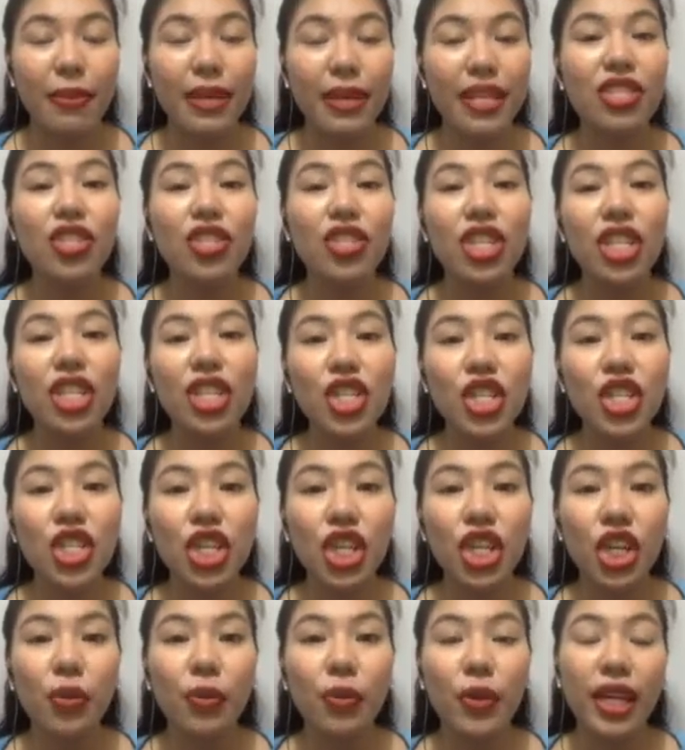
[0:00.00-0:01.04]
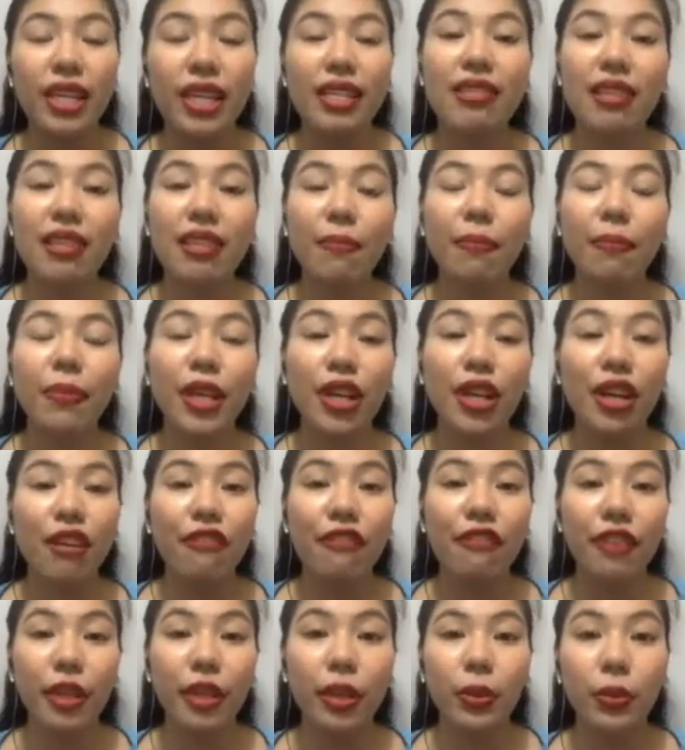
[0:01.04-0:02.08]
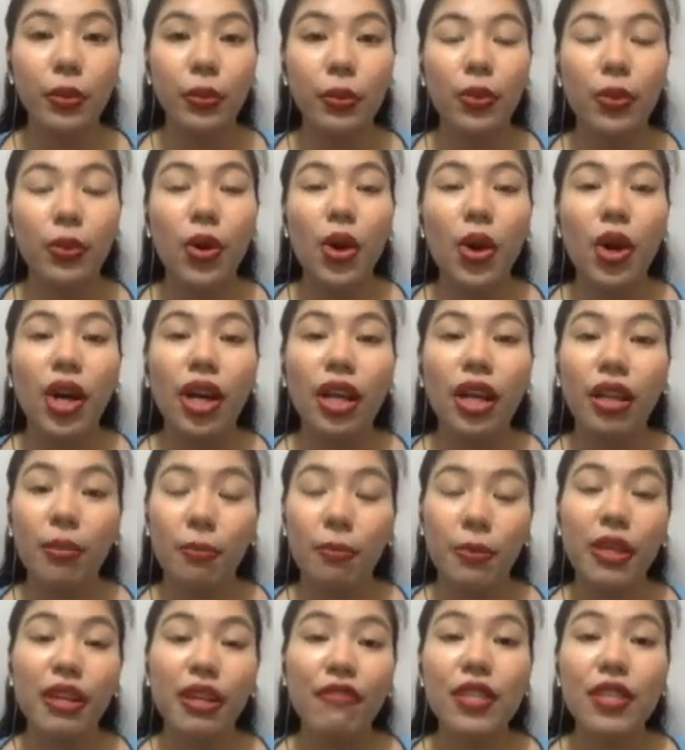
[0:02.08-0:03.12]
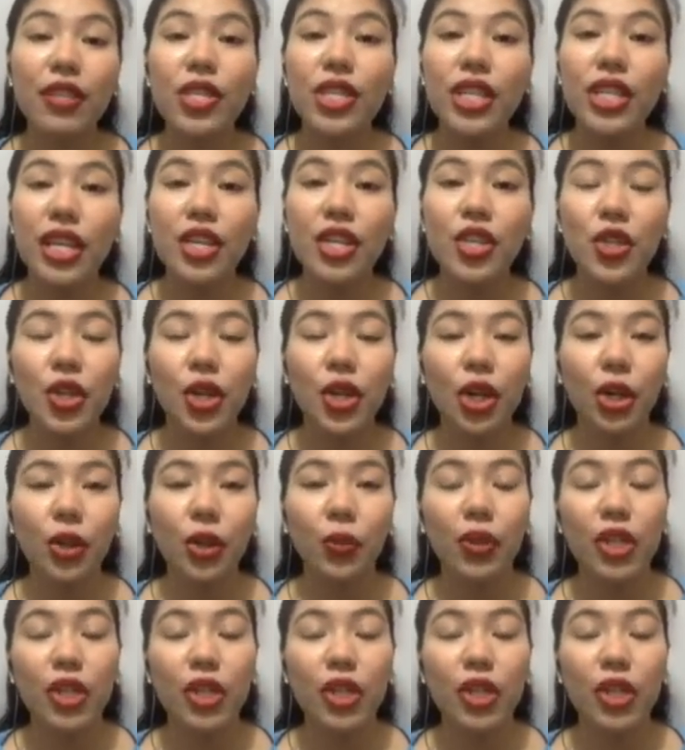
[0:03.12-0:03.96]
By structure, we can simply refer to the previous lesson,